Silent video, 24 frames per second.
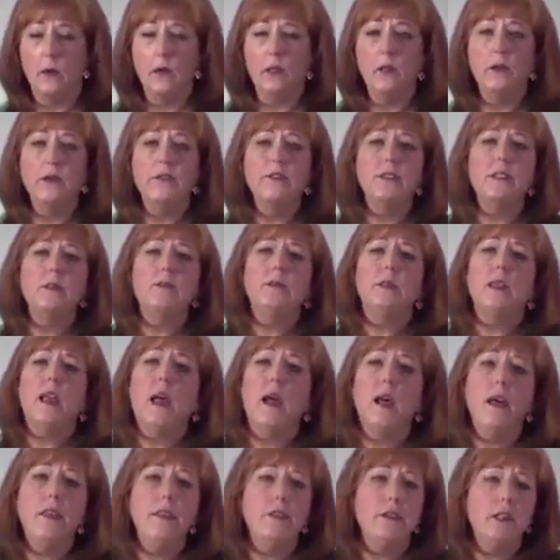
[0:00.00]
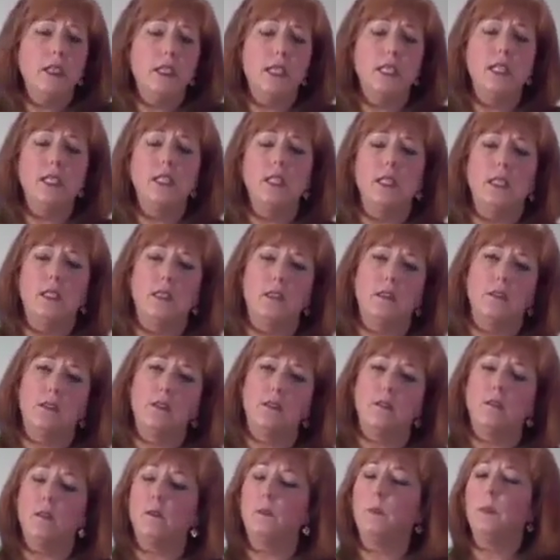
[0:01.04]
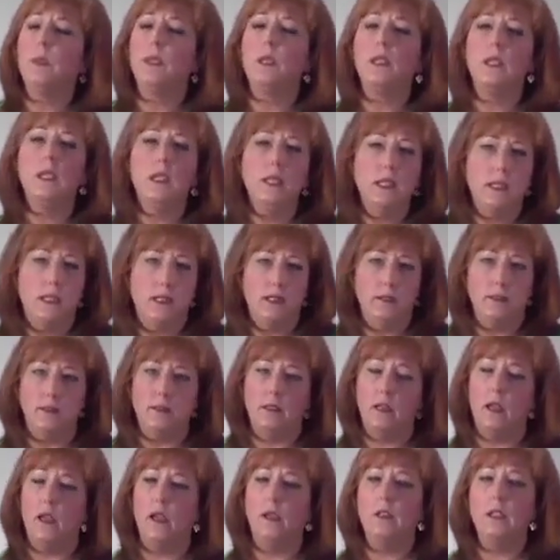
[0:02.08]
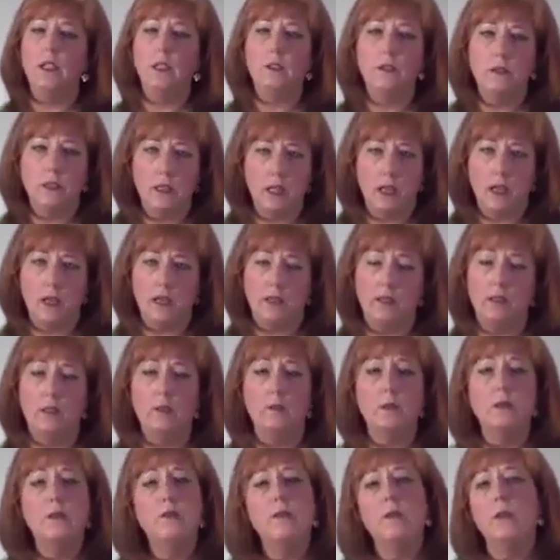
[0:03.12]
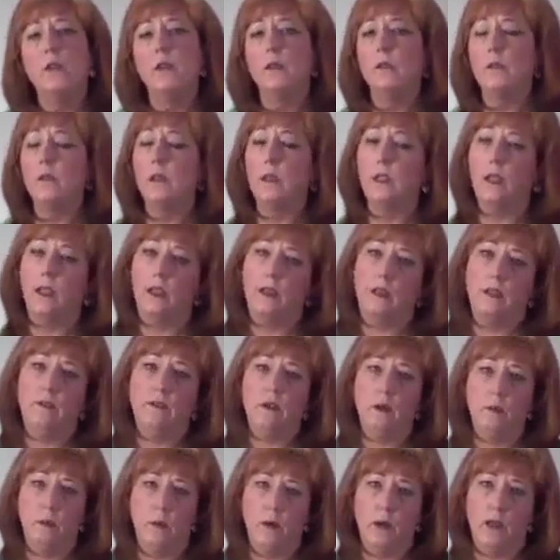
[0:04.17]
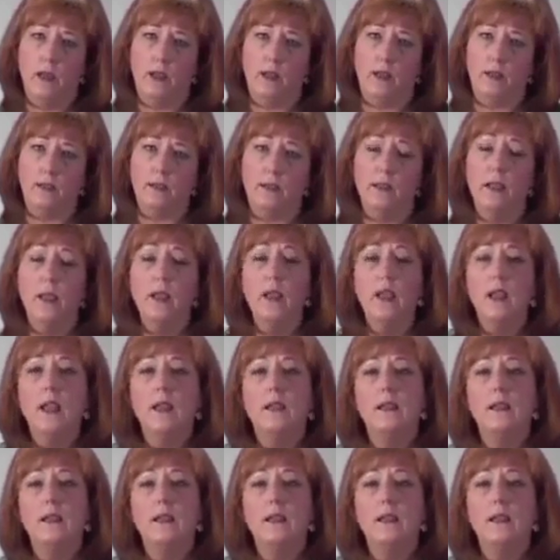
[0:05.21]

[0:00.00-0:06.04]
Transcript: or you have some other kidney issues, please talk to your doctor before using any of our products.